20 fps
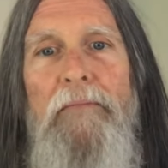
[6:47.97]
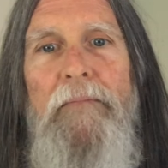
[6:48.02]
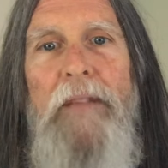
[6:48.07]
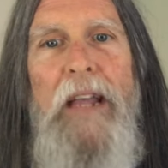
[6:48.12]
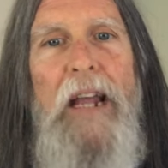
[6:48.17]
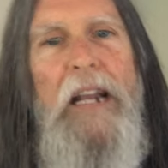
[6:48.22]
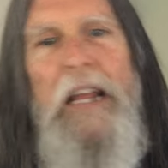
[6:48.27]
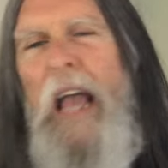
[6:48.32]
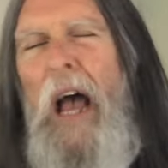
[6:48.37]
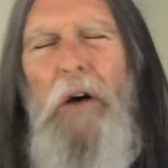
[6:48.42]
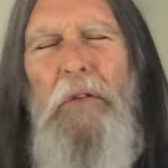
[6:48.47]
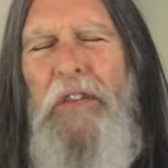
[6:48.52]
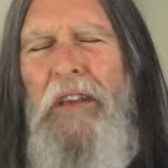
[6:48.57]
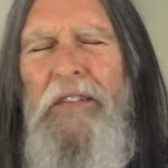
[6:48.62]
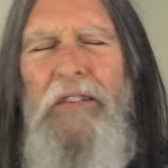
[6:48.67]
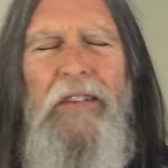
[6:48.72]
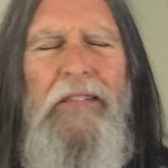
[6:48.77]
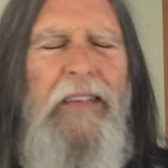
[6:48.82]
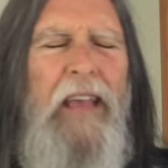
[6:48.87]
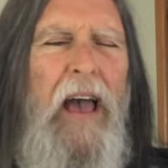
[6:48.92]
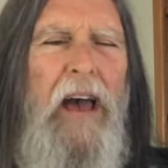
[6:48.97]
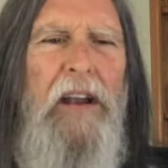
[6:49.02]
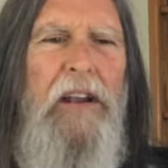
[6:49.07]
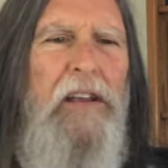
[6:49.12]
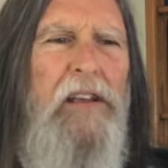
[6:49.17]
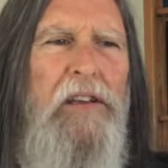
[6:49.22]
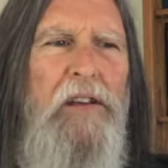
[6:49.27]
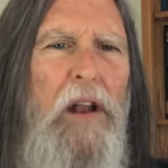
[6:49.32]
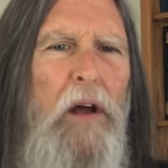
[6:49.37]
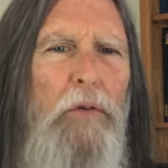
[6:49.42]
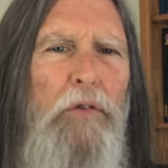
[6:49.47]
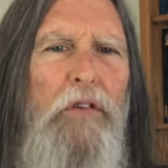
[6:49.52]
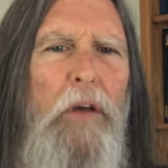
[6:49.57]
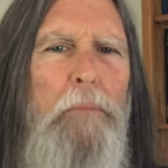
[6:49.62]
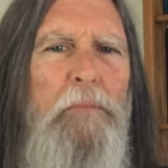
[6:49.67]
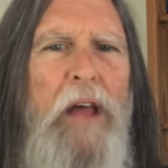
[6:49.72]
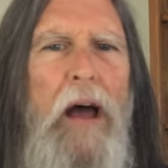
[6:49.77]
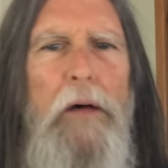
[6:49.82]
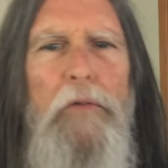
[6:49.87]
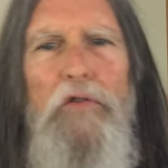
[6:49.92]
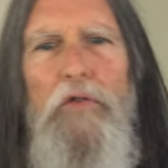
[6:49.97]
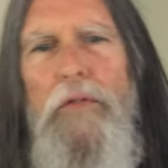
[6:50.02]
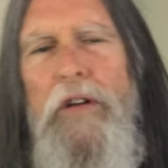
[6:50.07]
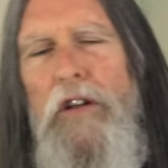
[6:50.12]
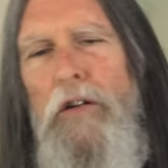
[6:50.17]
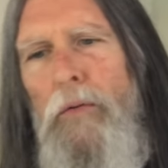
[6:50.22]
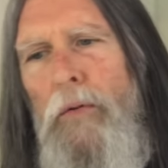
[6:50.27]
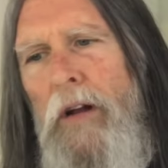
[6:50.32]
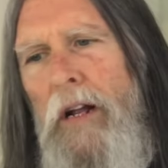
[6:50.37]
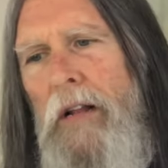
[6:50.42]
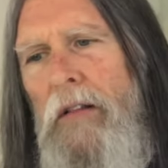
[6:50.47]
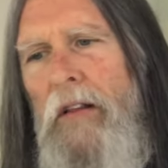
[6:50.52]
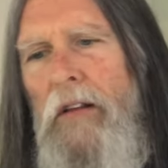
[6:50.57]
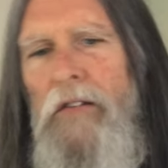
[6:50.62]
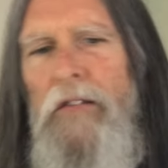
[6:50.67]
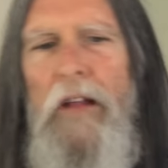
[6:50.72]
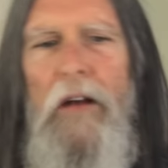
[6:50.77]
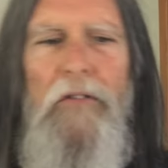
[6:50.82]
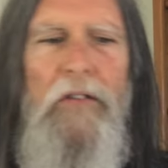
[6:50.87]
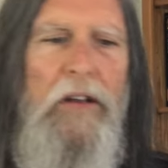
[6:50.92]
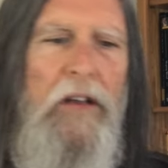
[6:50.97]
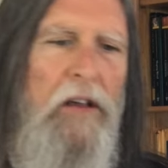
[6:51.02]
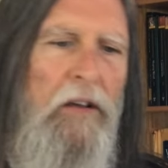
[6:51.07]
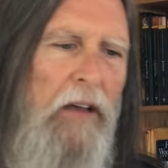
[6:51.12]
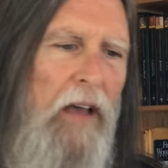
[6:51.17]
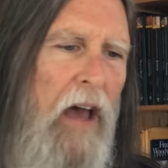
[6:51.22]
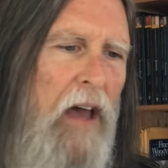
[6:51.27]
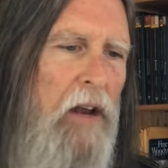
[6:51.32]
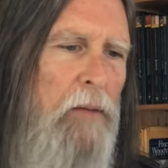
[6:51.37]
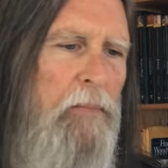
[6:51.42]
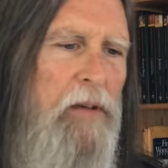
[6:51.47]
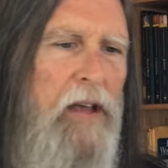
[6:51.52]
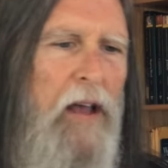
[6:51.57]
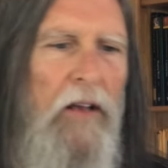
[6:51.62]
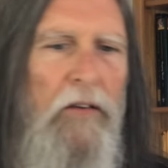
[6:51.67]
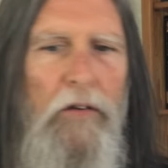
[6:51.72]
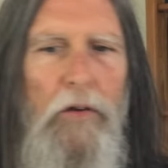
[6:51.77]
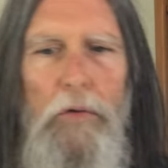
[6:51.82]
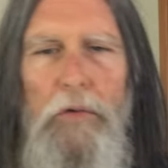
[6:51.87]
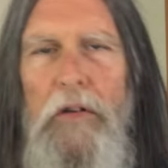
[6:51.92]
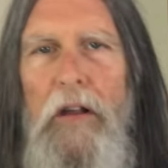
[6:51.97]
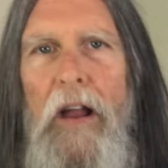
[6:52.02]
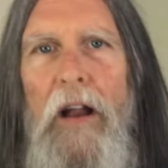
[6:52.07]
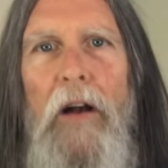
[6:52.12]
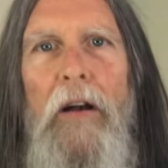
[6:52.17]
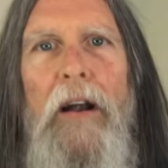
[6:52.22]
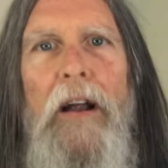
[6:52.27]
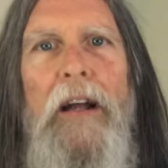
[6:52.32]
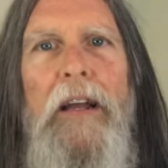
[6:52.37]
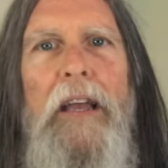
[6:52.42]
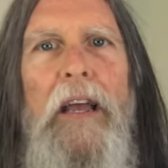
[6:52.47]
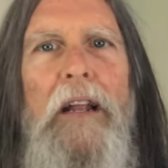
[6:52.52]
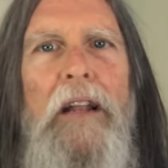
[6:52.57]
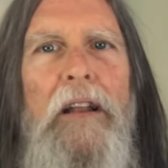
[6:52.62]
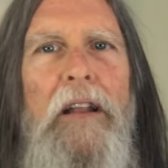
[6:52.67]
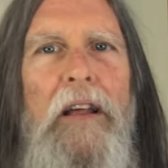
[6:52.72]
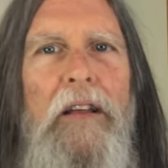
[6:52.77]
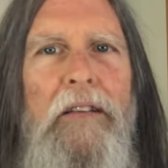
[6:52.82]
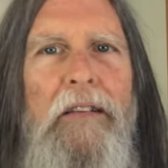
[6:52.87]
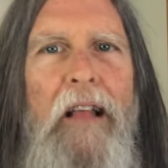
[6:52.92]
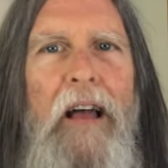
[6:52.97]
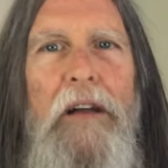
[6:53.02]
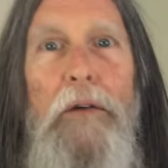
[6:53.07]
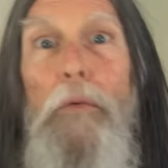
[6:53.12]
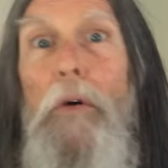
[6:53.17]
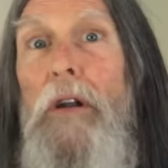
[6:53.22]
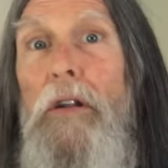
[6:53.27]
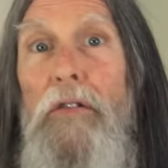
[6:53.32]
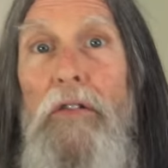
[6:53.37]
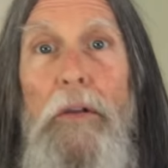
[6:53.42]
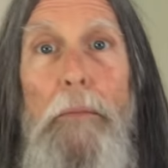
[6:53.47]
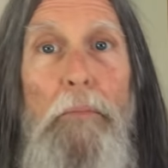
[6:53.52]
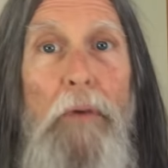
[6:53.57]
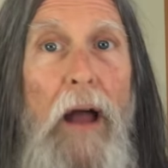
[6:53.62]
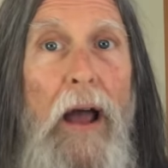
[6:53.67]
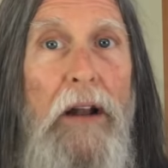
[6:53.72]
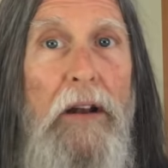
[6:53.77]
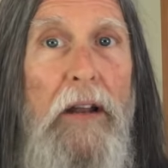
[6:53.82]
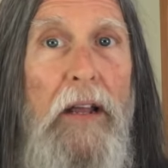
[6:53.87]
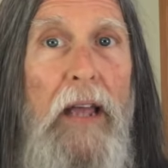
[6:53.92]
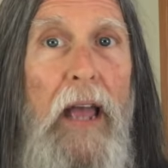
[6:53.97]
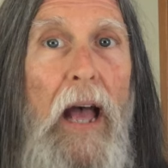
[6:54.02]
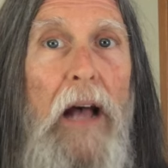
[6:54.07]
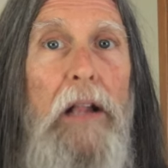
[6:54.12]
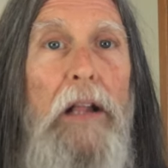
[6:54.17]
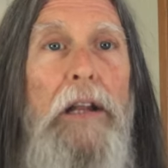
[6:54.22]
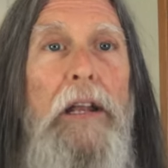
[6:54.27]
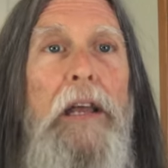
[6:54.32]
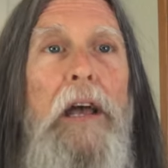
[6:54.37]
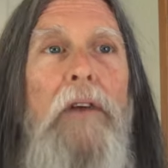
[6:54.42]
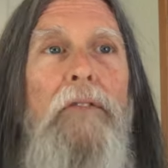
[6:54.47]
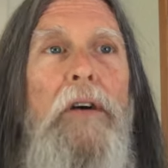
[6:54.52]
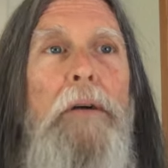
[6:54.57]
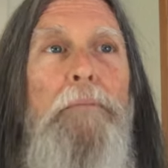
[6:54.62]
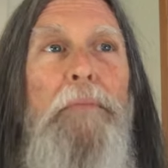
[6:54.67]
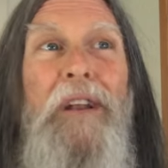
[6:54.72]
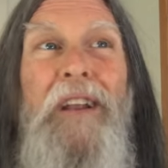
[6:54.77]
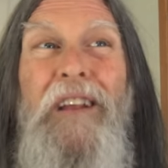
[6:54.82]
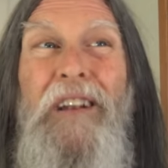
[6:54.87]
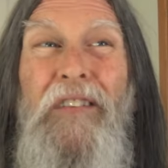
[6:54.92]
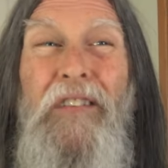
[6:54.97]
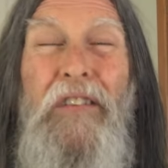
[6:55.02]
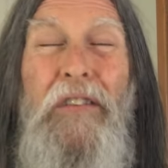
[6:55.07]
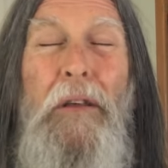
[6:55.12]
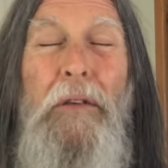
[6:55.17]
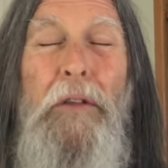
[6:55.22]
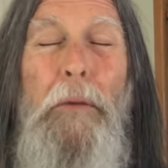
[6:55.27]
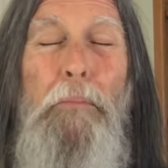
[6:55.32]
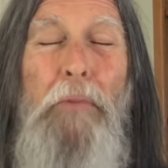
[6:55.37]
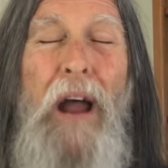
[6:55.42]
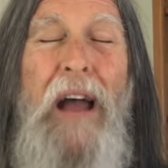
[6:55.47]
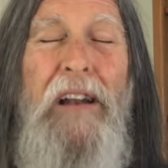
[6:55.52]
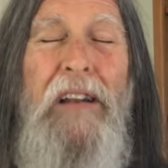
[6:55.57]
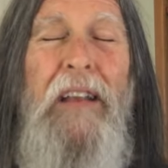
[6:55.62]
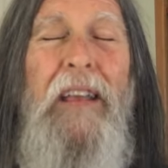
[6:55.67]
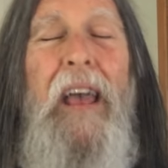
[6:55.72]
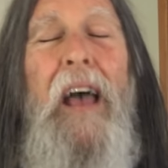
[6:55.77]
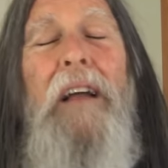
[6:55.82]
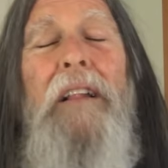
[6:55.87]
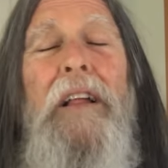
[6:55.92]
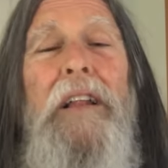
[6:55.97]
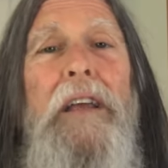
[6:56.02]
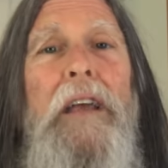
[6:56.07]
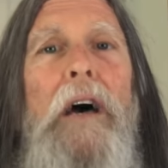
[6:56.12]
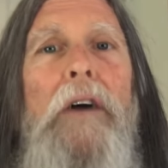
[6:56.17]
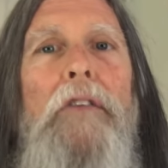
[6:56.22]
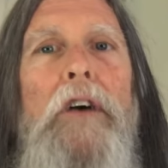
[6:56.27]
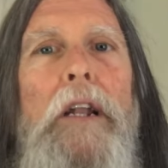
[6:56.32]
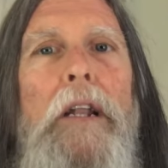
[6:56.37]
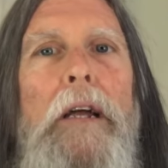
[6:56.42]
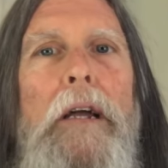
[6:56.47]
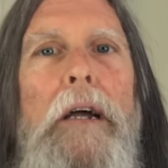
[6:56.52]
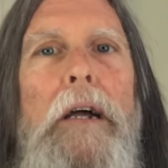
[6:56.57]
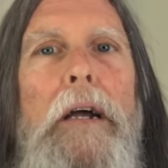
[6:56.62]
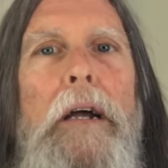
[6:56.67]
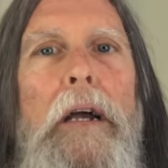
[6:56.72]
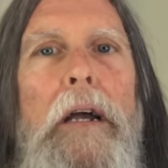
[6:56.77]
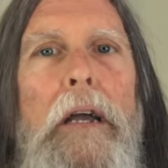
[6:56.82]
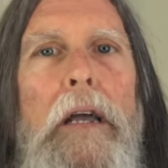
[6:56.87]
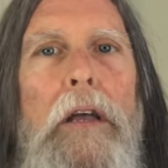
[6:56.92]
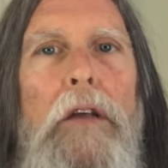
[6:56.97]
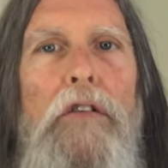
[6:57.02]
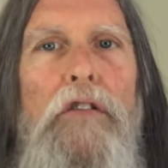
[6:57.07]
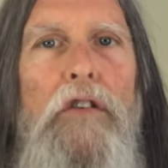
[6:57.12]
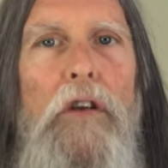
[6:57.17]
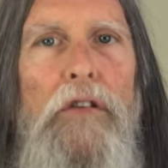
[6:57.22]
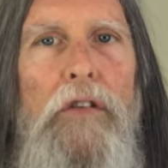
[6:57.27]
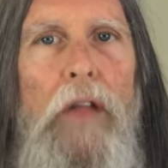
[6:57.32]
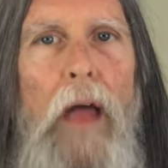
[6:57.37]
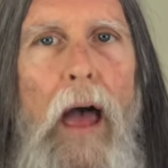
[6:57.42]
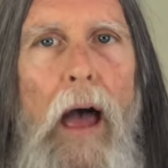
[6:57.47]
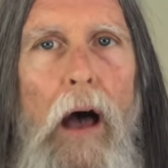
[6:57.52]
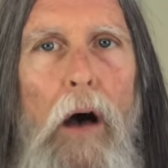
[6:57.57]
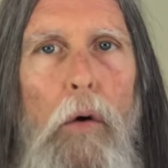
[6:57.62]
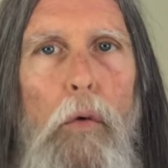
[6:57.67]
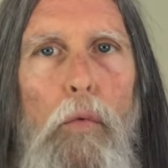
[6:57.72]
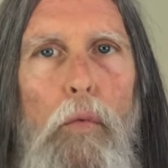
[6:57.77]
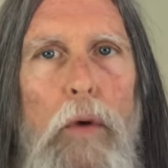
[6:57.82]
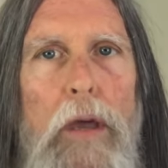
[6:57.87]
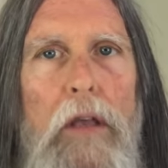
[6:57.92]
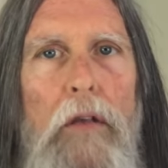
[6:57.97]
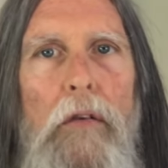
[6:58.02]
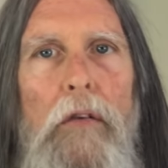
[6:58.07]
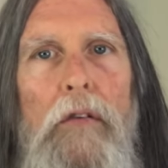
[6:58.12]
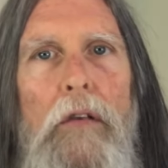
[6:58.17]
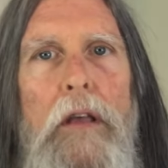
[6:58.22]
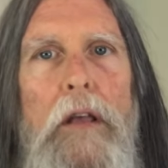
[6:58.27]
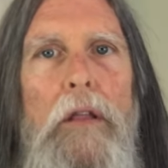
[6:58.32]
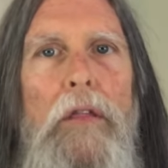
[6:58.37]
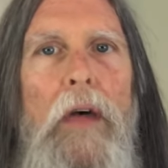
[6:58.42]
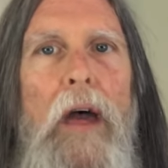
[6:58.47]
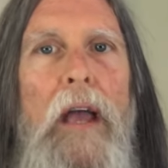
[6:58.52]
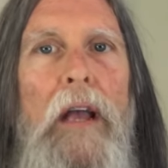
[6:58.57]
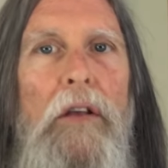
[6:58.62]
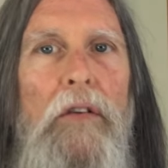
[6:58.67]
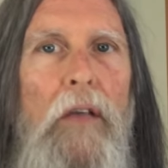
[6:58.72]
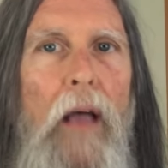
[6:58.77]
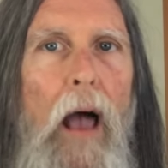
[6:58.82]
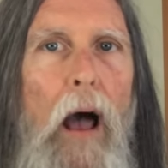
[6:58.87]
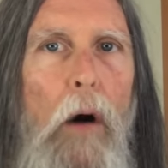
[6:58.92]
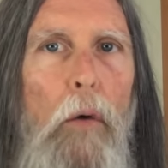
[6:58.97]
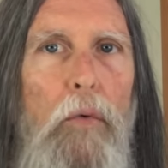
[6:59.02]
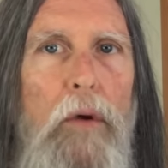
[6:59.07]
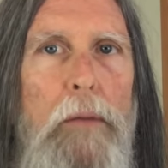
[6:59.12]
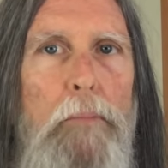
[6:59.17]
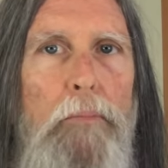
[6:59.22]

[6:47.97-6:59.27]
anyhow, this is kind of, sometimes when you read this stuff, it can kind of be esoteric, and it's like, what is the practicality of it? But it is the practicality of it is just how we see things, how we